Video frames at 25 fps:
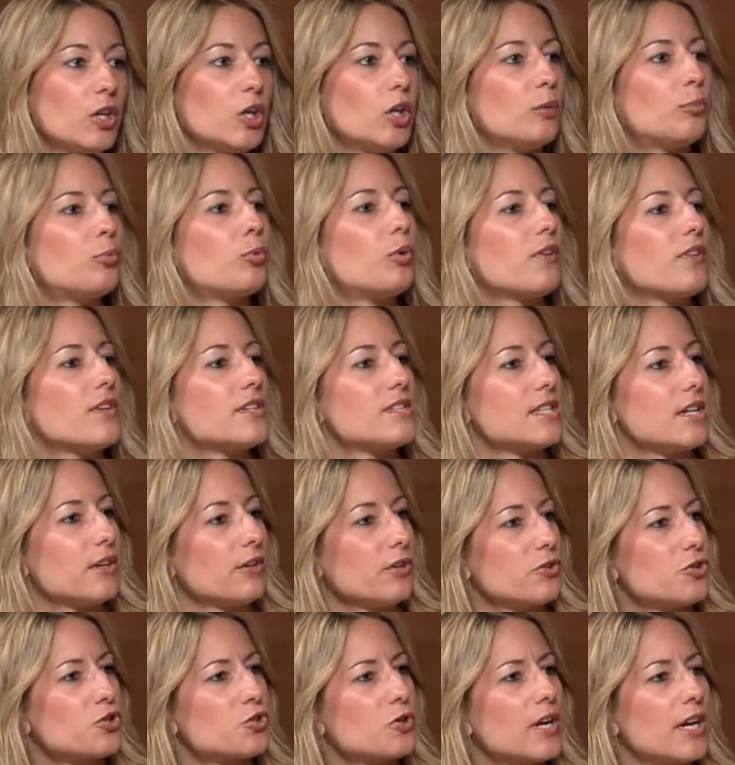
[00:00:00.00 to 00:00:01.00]
know, pour this down a
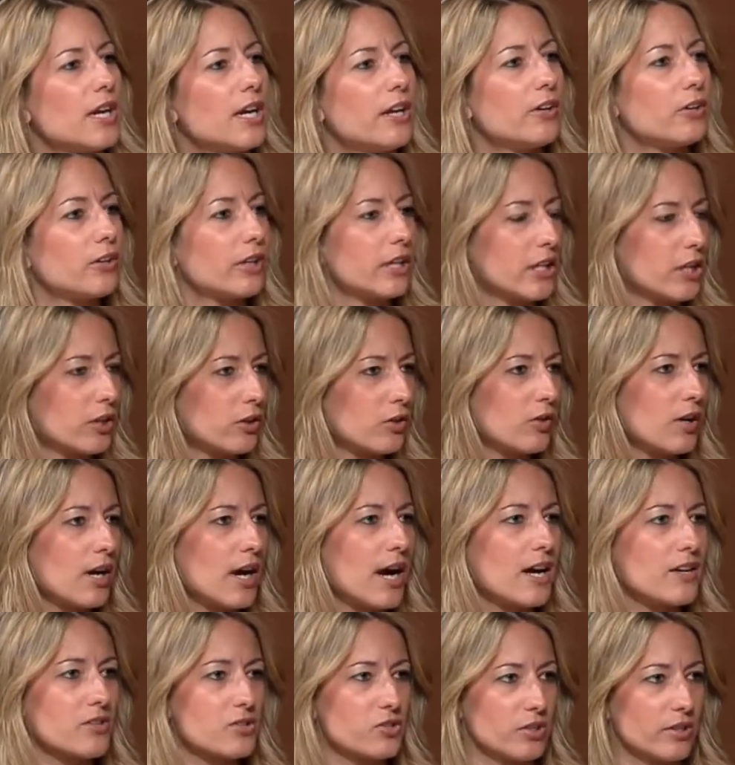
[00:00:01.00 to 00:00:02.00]
drain or in the
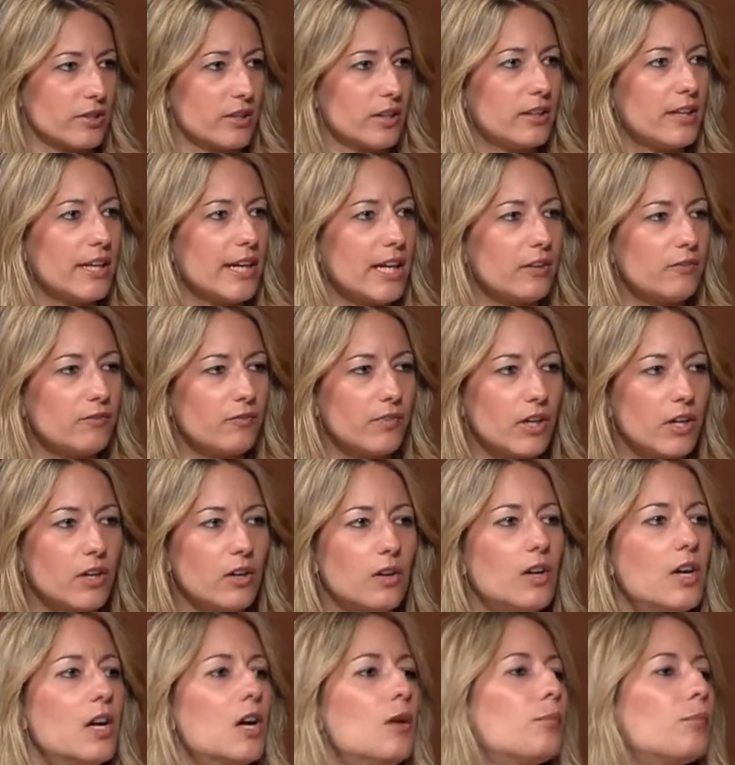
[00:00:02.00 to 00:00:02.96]
grass or in the landfill.